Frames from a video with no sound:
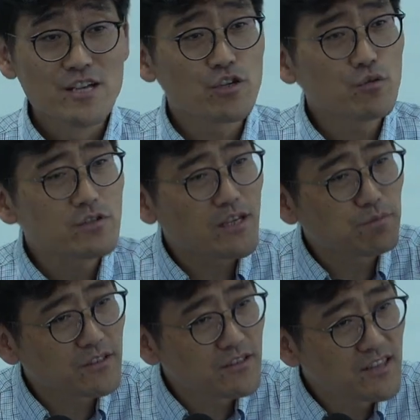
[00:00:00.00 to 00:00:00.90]
She was
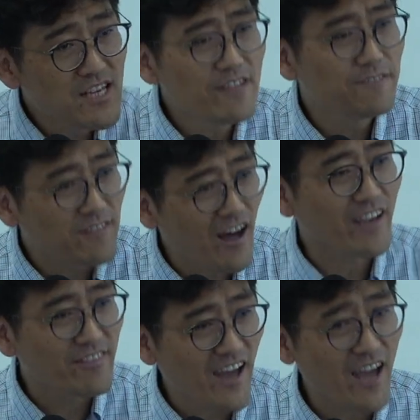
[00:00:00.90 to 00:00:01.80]
able to live
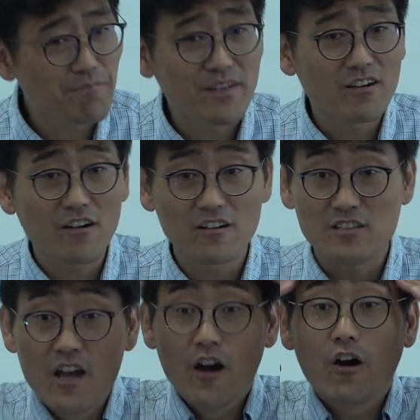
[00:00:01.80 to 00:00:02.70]
like that because